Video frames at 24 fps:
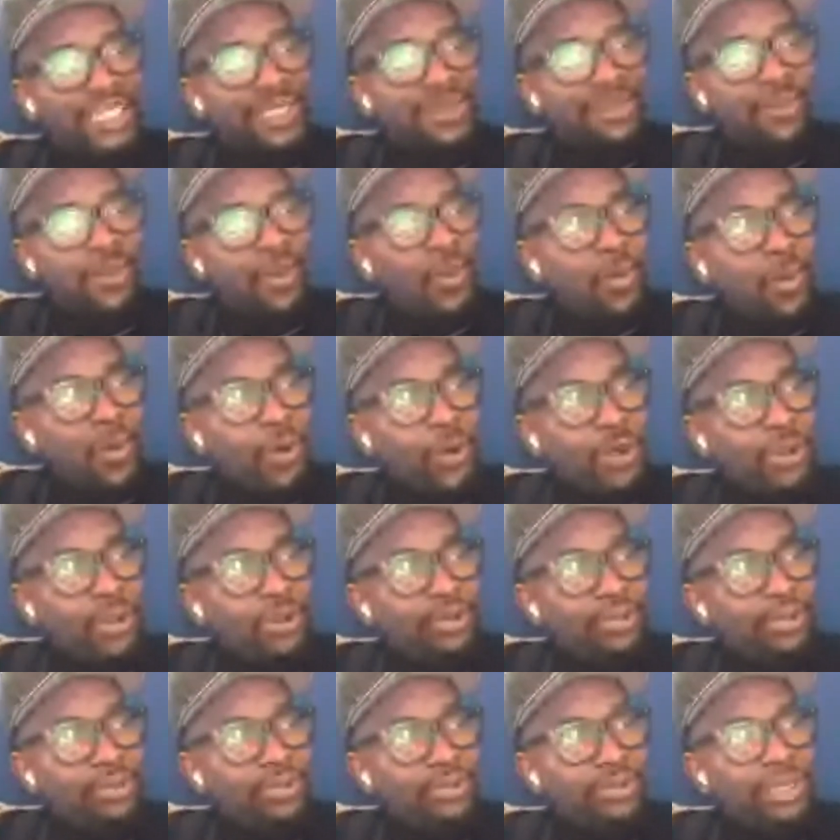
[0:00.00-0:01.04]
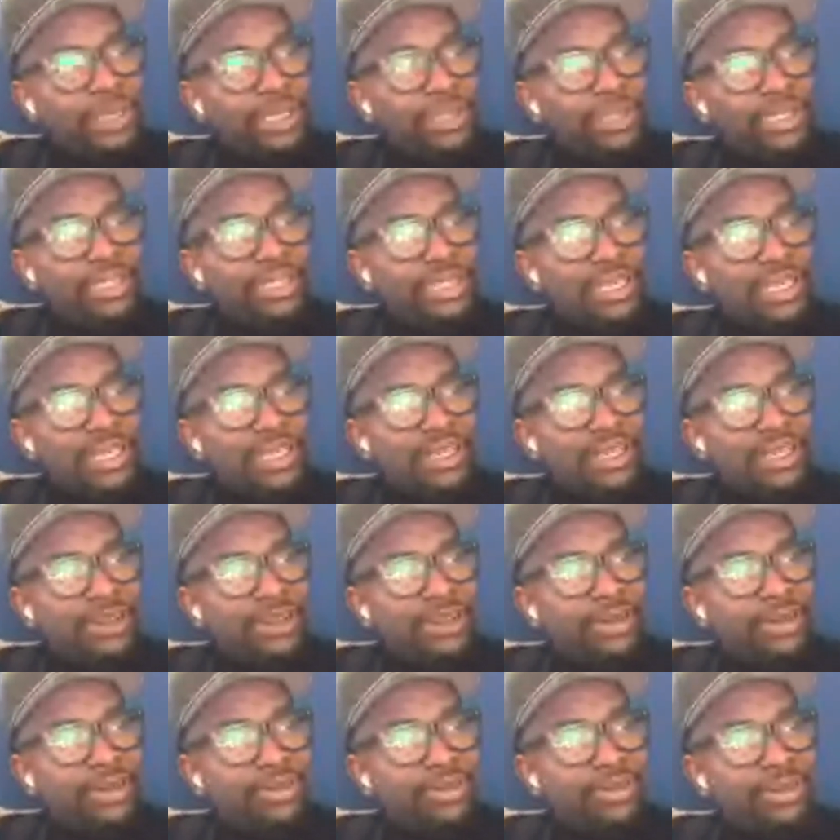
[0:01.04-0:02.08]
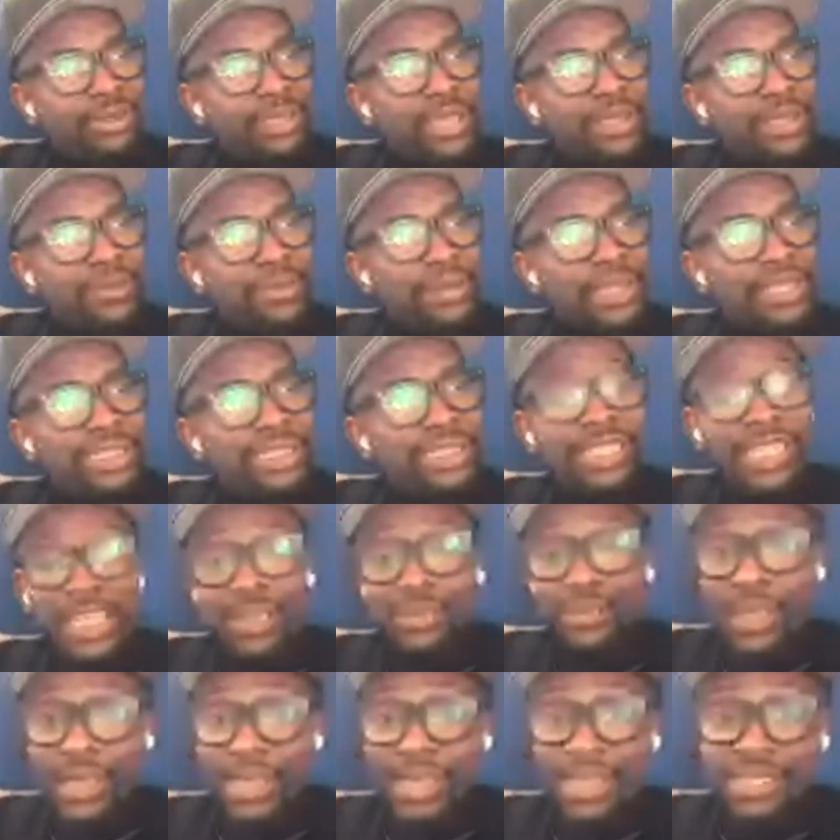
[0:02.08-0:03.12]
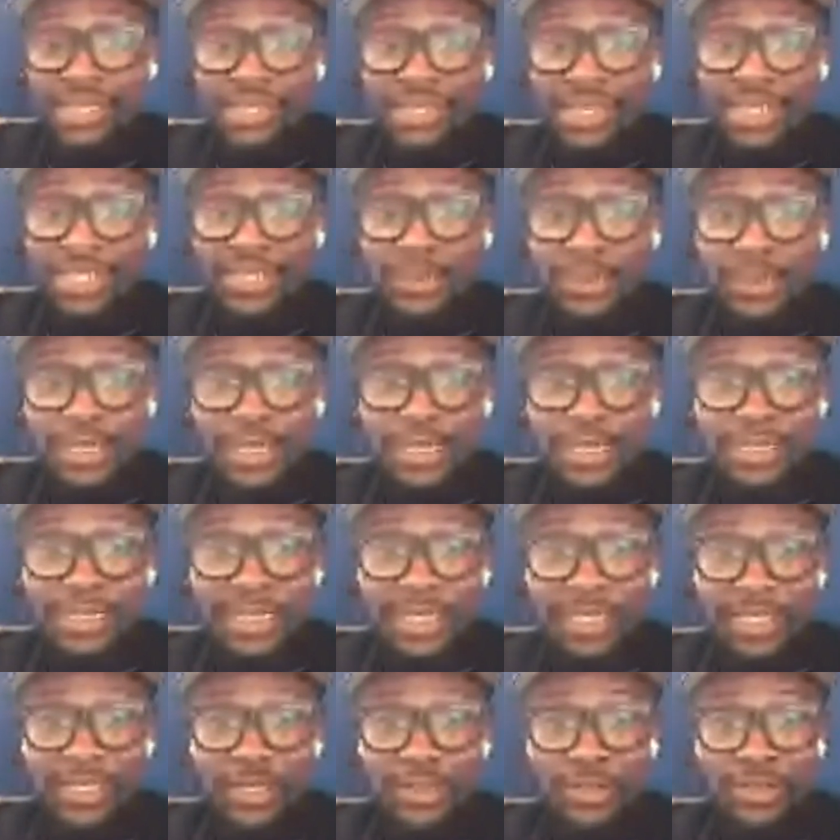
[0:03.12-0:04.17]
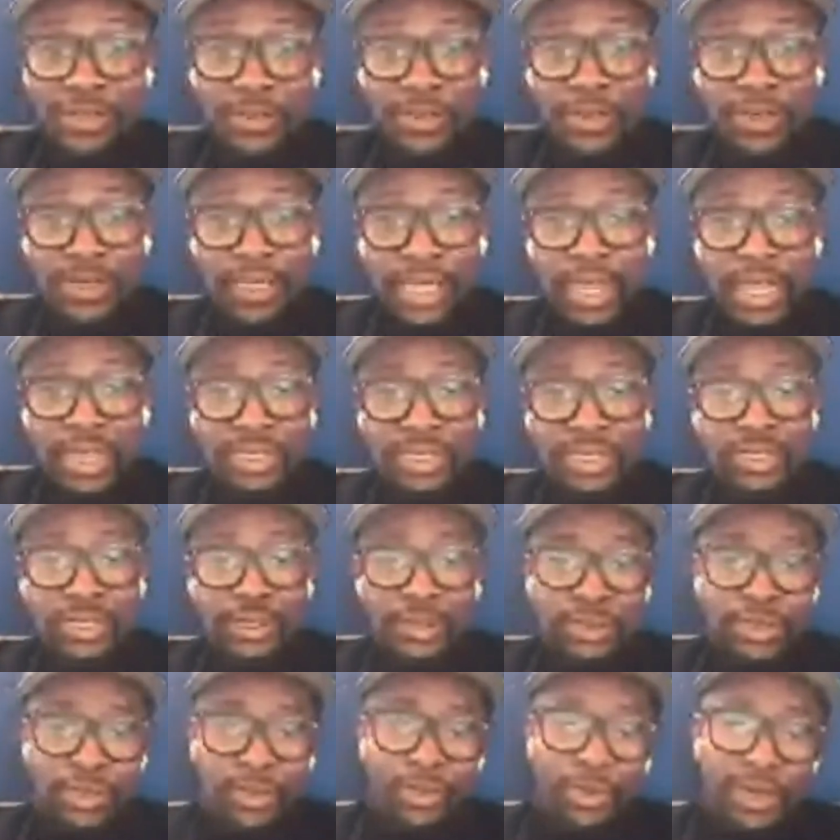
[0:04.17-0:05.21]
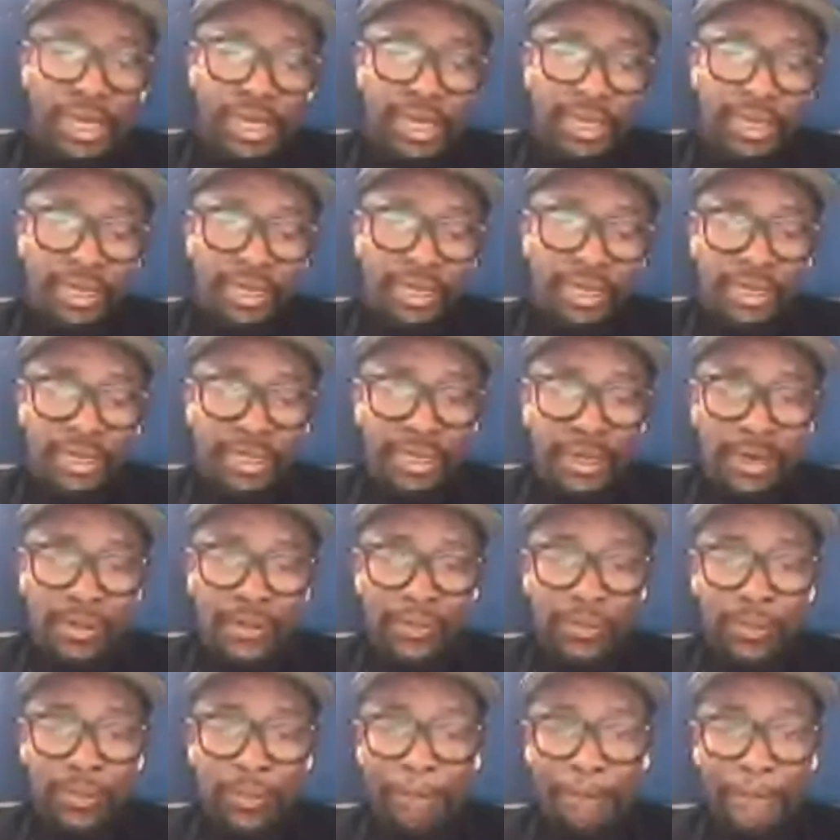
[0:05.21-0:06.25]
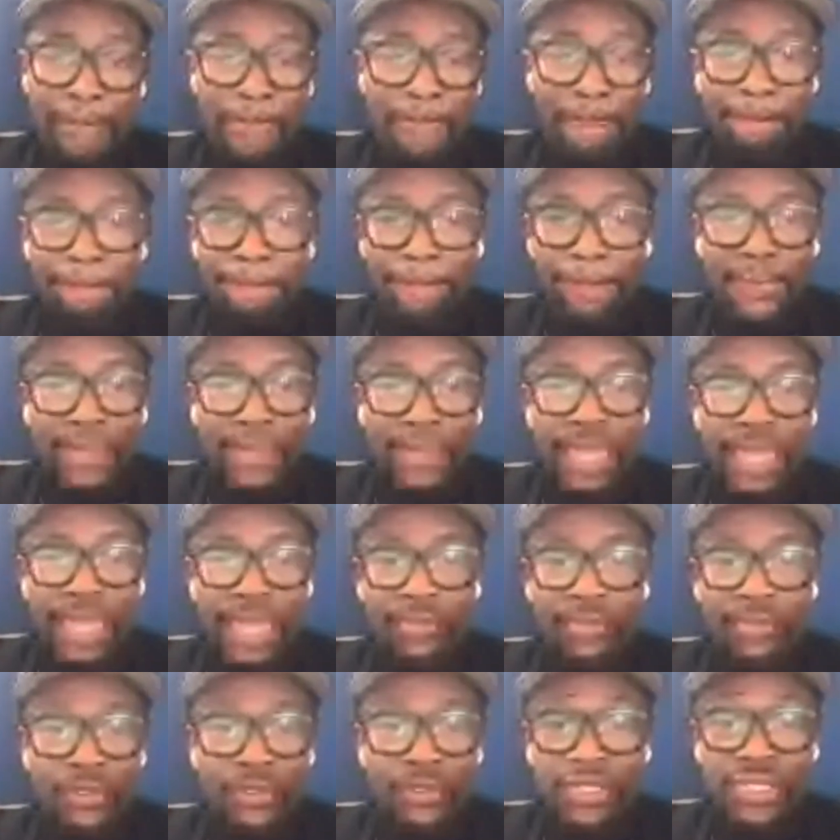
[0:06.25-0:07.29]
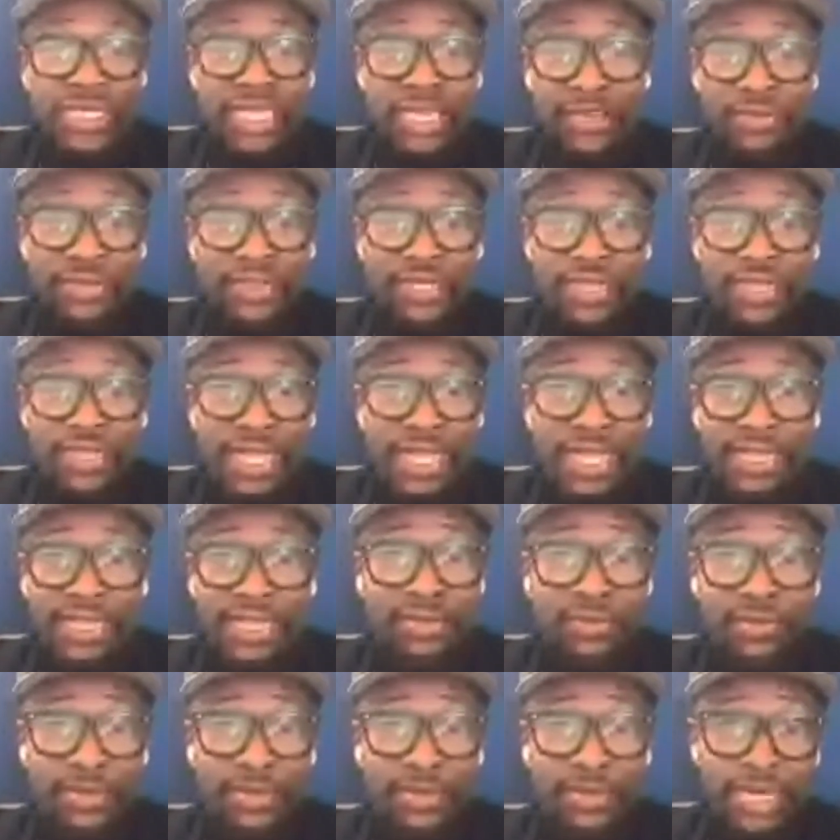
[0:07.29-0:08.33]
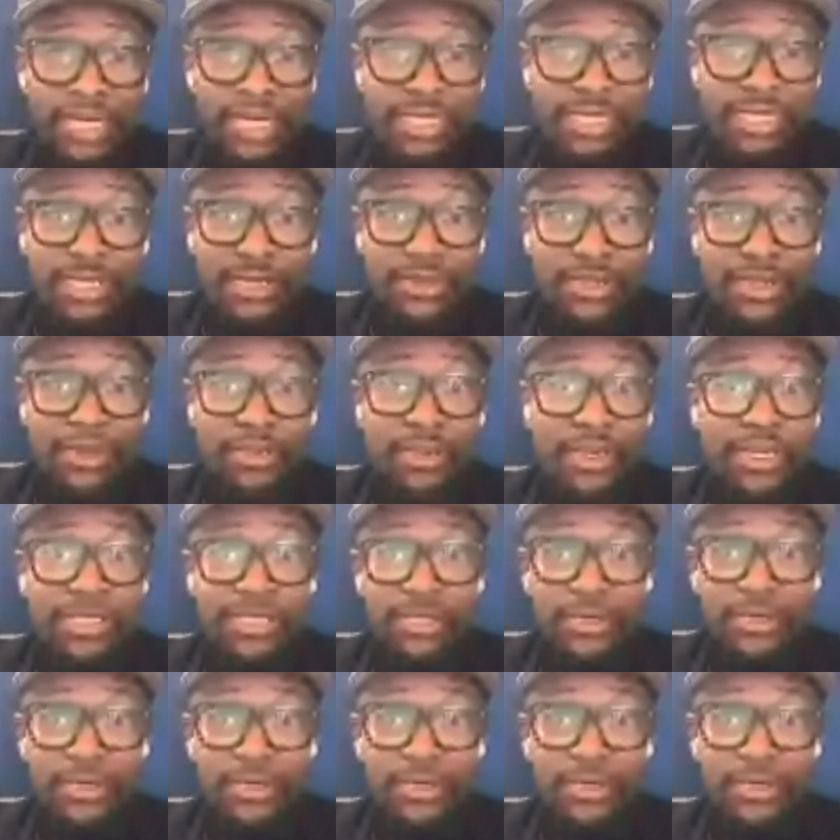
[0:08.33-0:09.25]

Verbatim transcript: It may seem like it does because, like, you're doing eight shows a week, you know, and there's only mm-hmm. seven days in a week, so that means you're doing two shows on one day. And